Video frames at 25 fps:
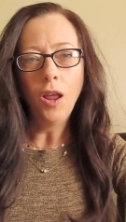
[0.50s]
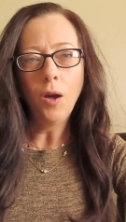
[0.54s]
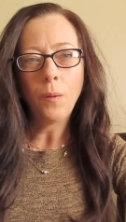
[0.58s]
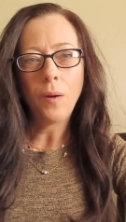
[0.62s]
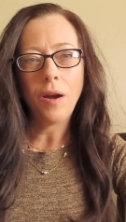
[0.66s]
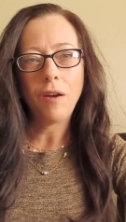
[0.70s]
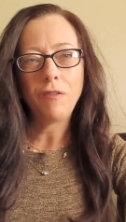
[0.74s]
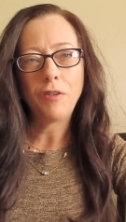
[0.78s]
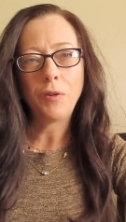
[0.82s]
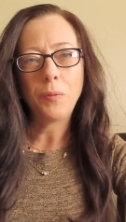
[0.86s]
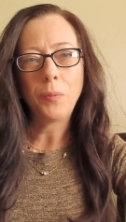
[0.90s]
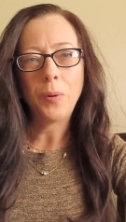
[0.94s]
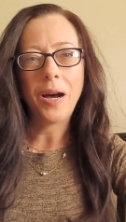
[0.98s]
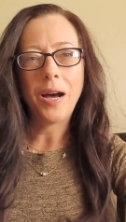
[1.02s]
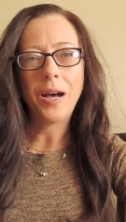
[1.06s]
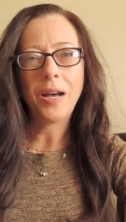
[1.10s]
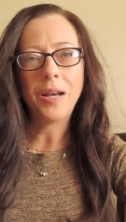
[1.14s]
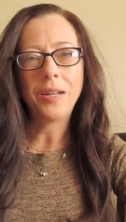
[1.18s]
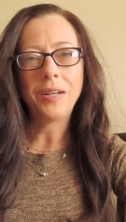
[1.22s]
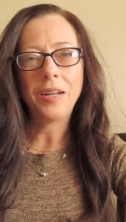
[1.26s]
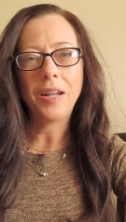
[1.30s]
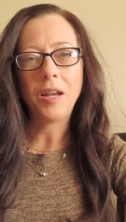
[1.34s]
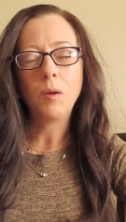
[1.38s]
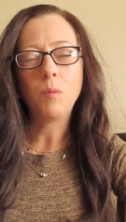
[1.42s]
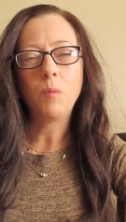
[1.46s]
Hello
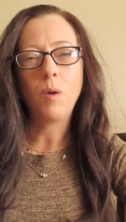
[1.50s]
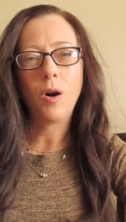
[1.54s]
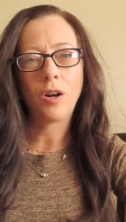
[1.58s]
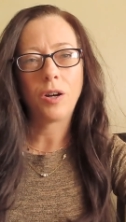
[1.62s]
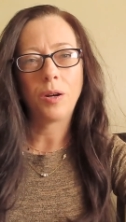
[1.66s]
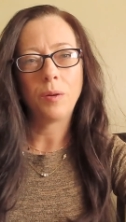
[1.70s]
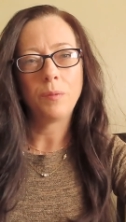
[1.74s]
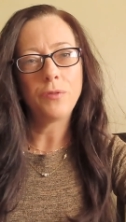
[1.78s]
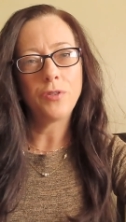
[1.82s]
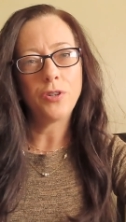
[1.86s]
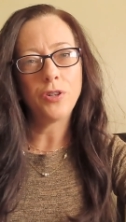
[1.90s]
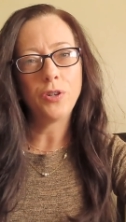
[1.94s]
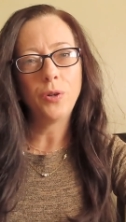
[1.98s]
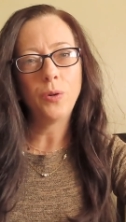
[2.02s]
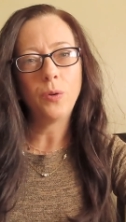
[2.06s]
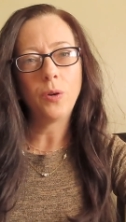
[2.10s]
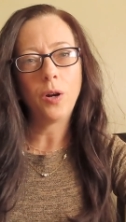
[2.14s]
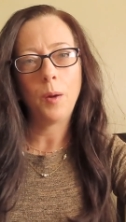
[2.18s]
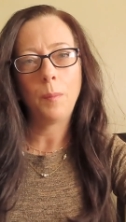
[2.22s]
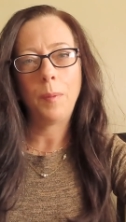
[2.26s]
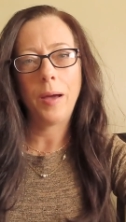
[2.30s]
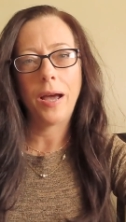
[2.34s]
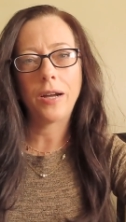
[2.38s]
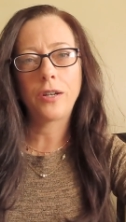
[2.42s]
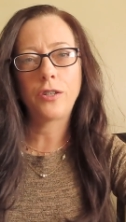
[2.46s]
everyone, and welcome to
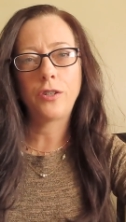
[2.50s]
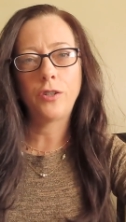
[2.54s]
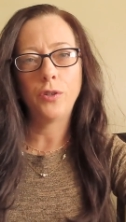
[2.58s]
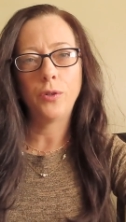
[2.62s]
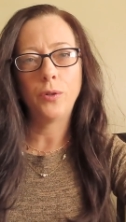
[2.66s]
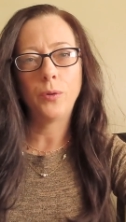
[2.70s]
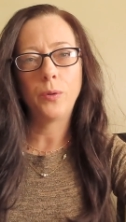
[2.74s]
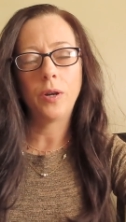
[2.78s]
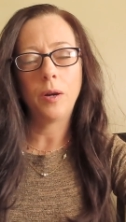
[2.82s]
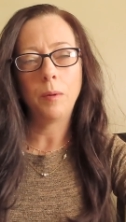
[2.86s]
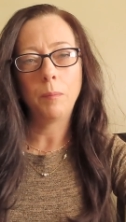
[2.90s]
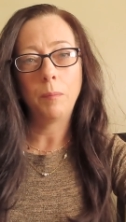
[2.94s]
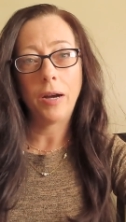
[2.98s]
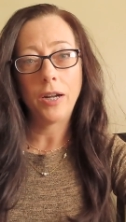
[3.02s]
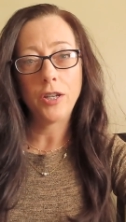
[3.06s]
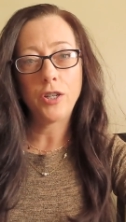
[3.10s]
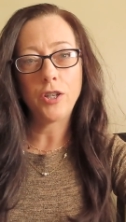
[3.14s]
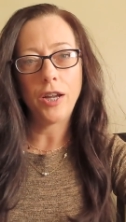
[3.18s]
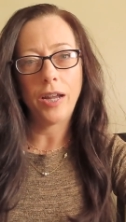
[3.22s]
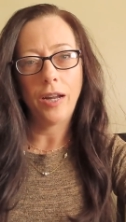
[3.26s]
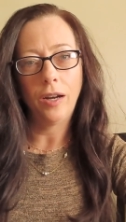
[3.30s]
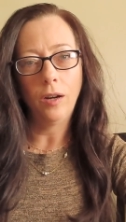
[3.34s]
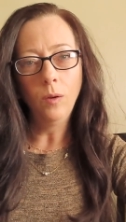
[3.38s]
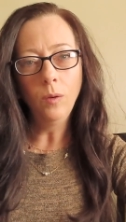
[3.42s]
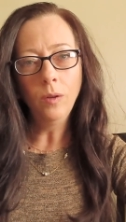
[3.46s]
or back to my
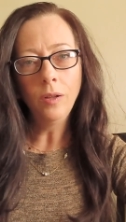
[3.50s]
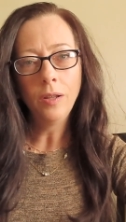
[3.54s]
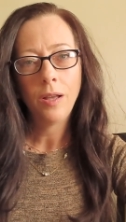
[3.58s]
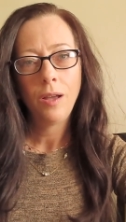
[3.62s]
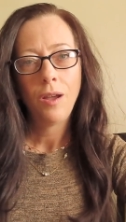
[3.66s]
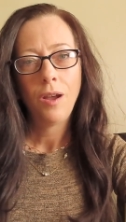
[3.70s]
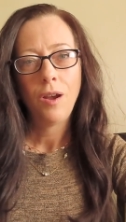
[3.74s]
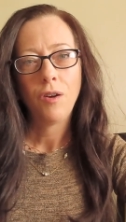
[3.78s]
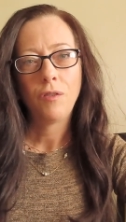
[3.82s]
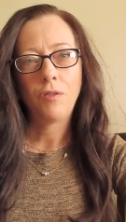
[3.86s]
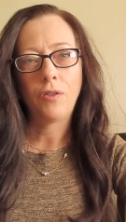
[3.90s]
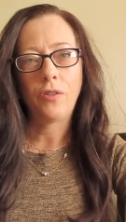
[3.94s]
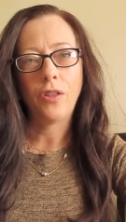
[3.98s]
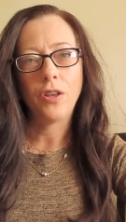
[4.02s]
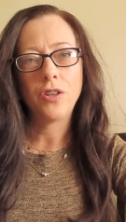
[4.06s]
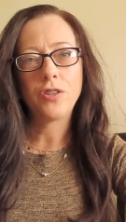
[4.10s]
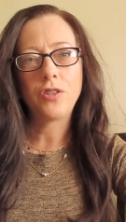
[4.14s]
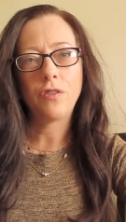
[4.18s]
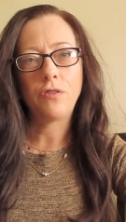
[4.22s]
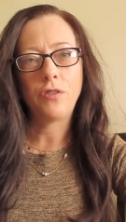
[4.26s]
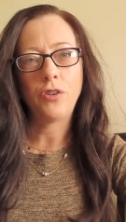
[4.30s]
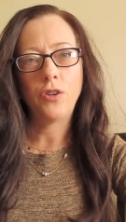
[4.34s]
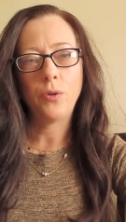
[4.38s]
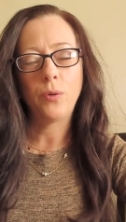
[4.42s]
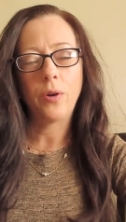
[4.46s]
channel. For
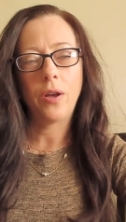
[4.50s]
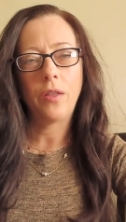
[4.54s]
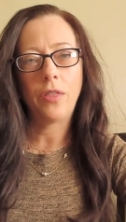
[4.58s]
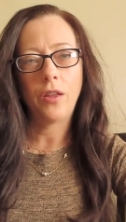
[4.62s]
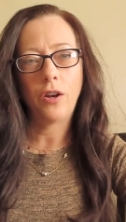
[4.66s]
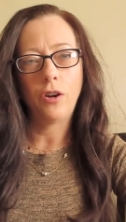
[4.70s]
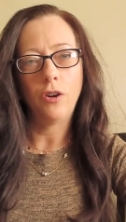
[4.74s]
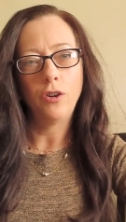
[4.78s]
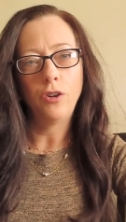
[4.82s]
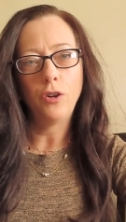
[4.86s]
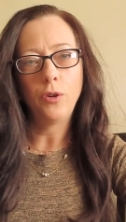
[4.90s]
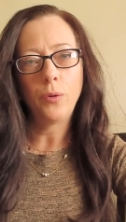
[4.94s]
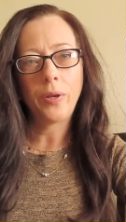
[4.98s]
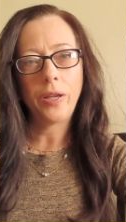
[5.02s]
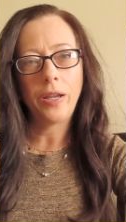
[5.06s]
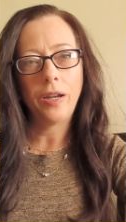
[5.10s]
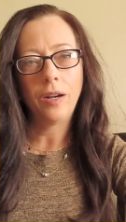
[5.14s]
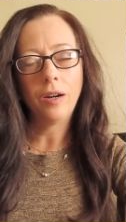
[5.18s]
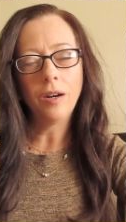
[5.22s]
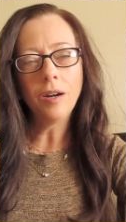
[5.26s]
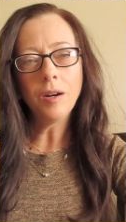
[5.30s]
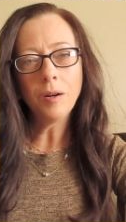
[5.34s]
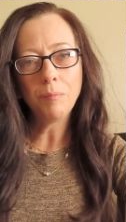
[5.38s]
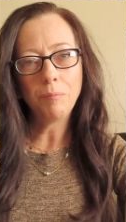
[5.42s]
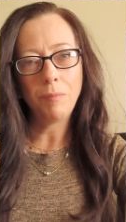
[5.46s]
those of you that are new
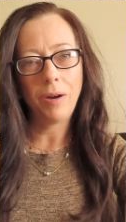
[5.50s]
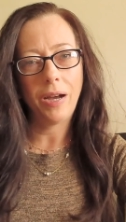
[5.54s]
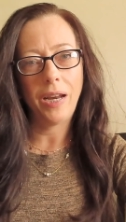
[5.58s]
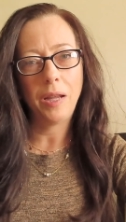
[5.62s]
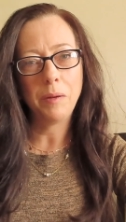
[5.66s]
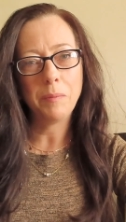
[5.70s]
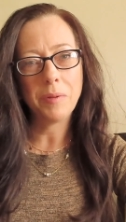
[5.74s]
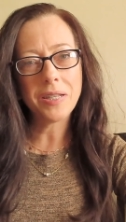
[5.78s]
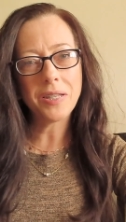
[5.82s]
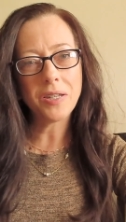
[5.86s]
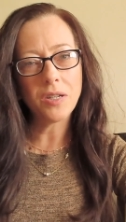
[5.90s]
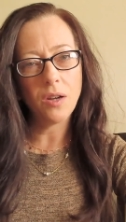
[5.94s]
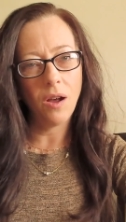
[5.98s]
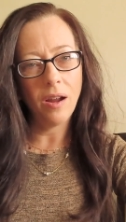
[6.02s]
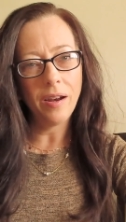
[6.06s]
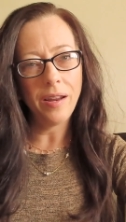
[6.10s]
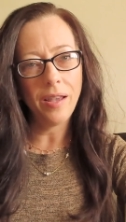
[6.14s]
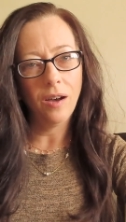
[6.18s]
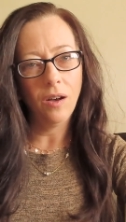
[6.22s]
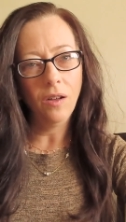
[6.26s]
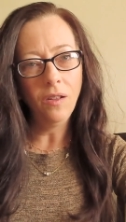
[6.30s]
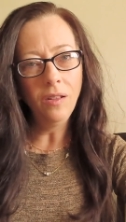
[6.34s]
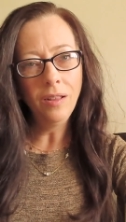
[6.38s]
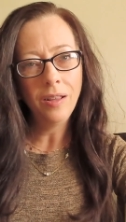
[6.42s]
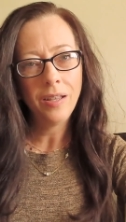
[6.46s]
here, my name is
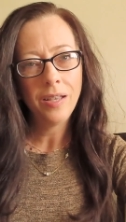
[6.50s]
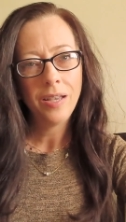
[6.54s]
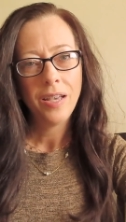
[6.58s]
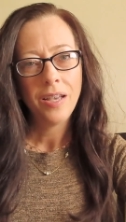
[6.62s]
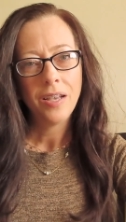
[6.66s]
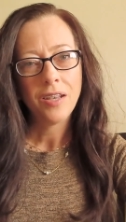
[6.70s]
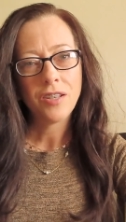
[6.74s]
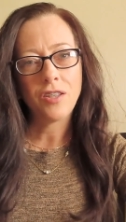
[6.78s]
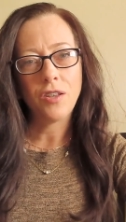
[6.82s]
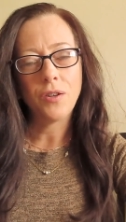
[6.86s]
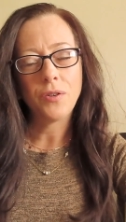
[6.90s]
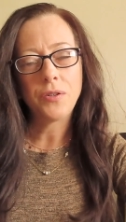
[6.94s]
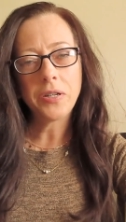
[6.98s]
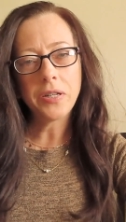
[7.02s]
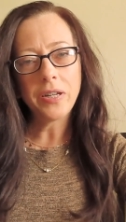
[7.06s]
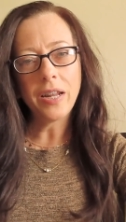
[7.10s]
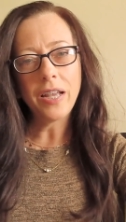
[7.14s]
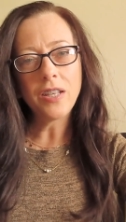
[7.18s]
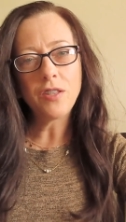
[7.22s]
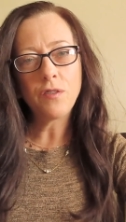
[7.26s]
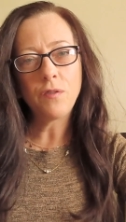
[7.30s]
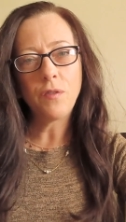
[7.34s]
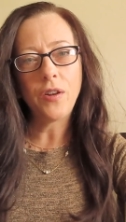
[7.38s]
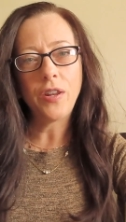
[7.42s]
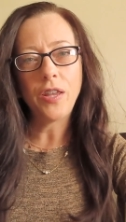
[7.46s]
Donnelle. So
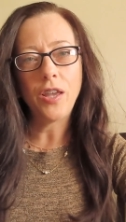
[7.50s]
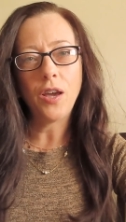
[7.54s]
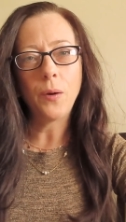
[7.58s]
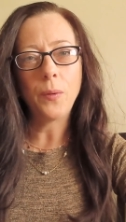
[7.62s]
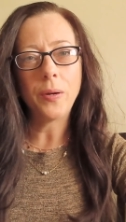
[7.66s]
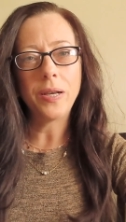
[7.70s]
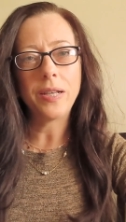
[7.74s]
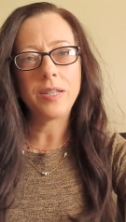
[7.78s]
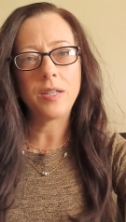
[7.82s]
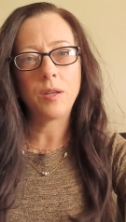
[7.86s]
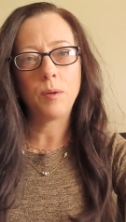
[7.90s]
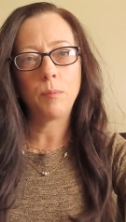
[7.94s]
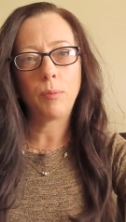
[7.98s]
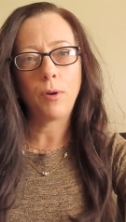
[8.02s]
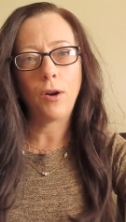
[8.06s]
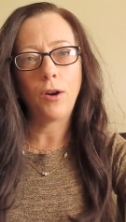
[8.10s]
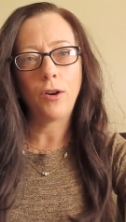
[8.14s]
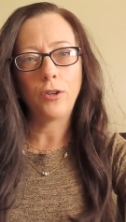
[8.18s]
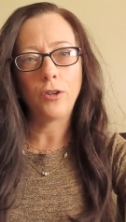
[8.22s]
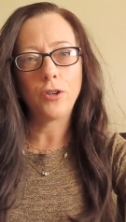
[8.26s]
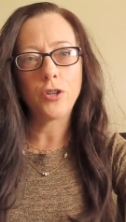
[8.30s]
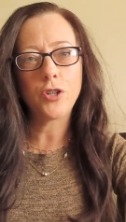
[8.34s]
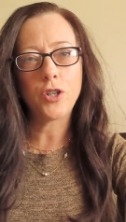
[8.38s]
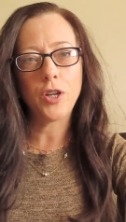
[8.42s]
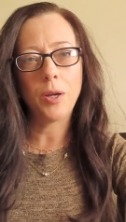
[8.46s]
today's video is in
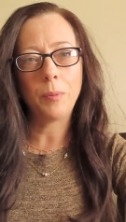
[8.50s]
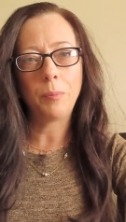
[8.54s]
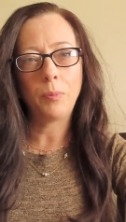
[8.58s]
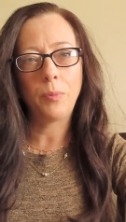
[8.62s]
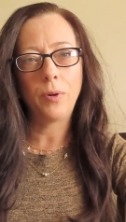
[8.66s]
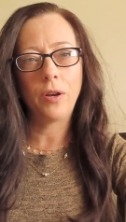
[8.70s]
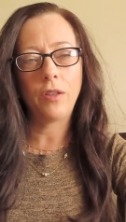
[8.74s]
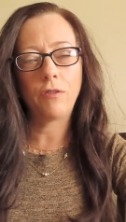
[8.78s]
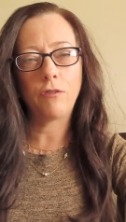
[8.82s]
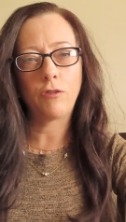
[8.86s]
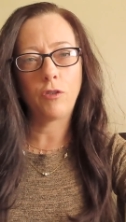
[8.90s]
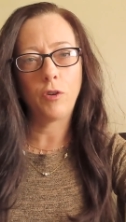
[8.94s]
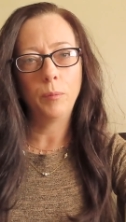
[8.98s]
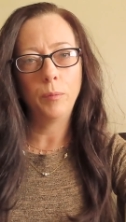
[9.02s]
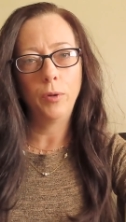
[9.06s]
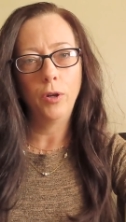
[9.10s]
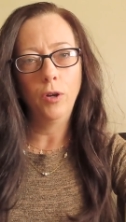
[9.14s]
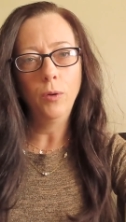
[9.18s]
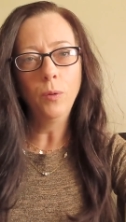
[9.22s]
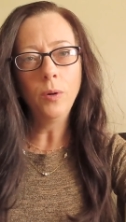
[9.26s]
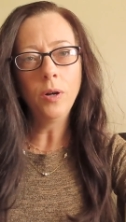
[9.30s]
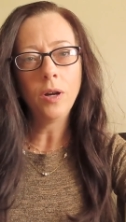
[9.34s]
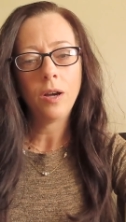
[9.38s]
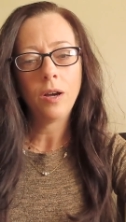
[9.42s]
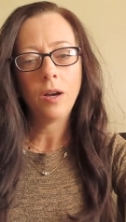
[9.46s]
partnership with
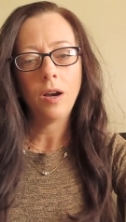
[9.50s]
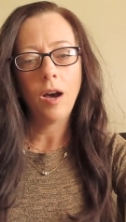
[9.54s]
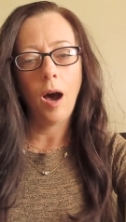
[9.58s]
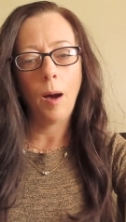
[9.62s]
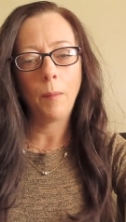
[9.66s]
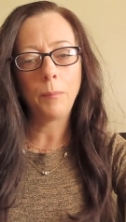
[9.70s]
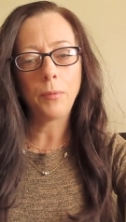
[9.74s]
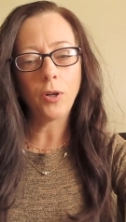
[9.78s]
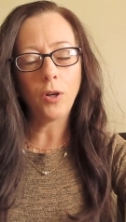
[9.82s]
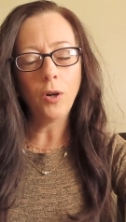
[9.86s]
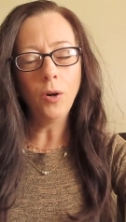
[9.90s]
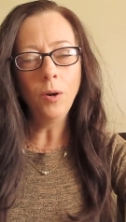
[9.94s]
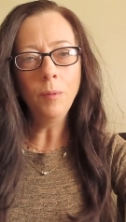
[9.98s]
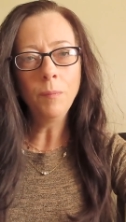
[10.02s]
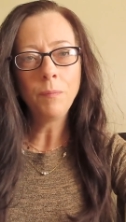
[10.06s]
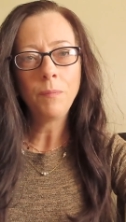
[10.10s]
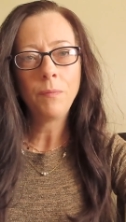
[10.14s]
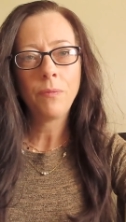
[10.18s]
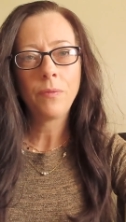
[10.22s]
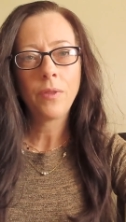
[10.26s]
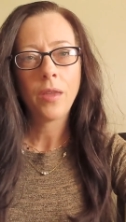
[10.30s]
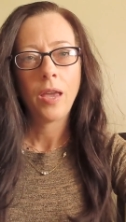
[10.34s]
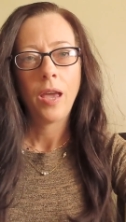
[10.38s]
Firmoo Optical.